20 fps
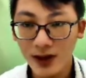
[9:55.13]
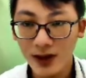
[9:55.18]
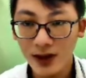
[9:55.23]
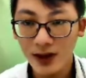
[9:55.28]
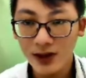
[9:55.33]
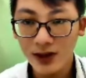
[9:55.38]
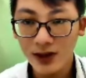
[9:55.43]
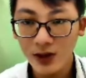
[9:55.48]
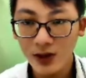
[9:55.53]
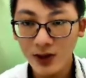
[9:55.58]

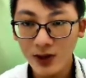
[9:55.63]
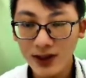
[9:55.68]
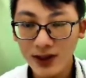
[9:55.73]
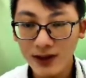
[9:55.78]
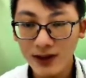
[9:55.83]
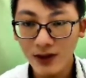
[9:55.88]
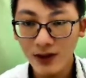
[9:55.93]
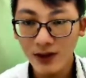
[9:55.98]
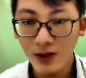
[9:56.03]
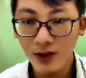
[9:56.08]
So we
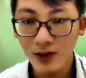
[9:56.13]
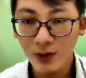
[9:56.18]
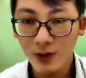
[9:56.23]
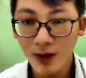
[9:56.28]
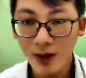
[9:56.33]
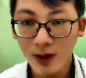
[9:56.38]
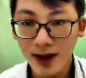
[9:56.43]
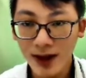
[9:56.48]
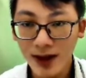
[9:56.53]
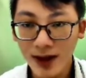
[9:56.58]
substitute
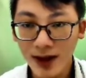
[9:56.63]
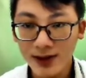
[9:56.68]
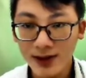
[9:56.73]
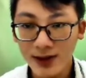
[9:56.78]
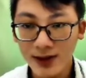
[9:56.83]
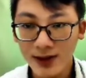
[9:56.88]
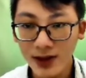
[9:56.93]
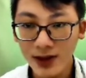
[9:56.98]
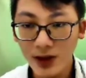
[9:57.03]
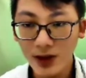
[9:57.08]
1 and
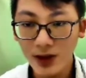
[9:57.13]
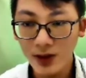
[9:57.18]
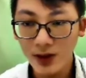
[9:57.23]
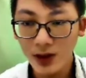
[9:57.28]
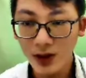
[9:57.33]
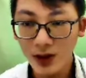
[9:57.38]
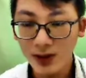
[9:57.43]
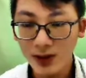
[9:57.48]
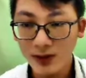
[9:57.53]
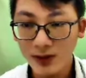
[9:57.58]
0
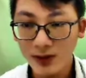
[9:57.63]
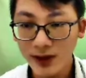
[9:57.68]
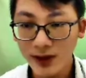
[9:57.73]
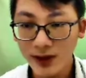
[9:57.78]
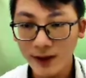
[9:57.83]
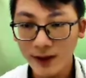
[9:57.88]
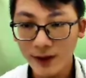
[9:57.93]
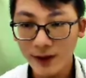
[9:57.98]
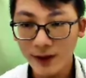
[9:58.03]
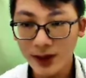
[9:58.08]
to
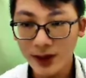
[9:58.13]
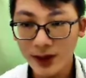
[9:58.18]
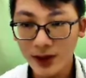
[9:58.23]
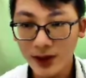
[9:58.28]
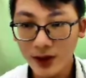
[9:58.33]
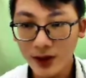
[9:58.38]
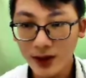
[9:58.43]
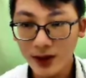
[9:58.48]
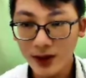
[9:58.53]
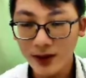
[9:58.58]
the first
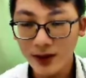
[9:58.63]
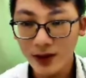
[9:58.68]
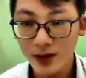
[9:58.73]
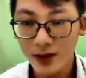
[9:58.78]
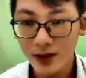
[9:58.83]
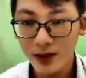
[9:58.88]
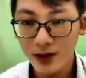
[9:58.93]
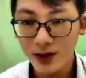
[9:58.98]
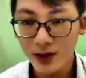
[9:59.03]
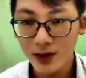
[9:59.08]
column
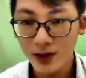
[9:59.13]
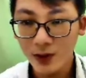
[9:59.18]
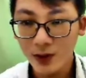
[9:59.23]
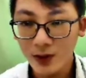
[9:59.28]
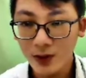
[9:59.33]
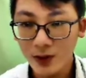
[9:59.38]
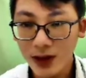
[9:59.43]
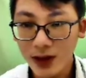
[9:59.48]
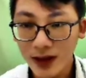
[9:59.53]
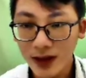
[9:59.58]

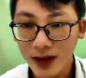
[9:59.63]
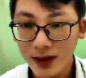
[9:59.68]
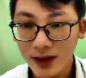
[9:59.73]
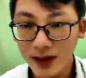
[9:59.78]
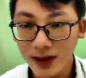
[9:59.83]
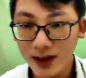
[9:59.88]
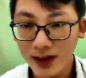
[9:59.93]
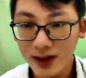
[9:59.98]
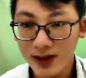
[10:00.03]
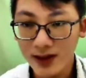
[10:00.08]
to get
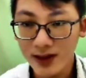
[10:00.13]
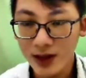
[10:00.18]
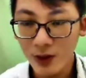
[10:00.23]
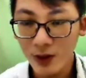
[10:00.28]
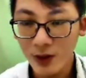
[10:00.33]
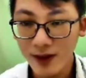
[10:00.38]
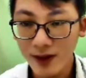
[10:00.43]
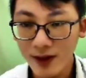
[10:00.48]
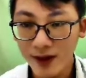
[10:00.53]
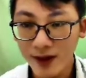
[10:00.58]
the
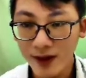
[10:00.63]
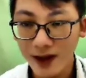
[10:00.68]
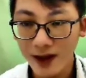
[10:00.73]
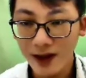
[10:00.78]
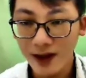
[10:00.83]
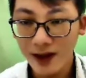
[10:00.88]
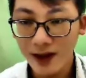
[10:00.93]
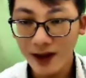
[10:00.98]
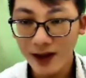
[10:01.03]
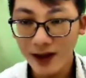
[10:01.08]
j1.
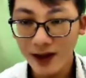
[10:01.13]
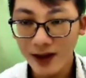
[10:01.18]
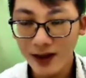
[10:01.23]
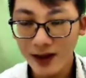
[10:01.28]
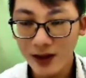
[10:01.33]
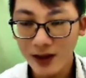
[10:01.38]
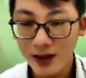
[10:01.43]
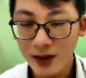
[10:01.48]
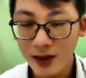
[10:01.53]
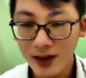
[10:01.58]
The
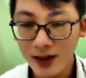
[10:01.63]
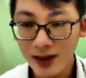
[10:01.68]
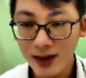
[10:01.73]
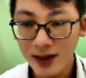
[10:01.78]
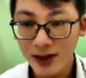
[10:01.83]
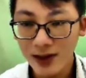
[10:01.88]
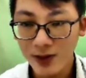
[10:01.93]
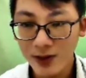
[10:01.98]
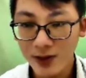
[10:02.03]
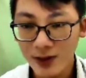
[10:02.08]
j1
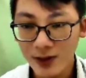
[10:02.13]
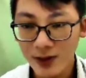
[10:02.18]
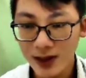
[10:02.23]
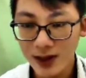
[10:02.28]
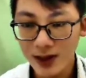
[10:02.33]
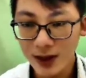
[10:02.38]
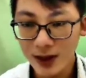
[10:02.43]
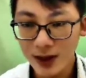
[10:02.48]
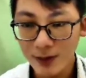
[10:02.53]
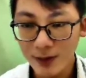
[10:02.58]
is represented the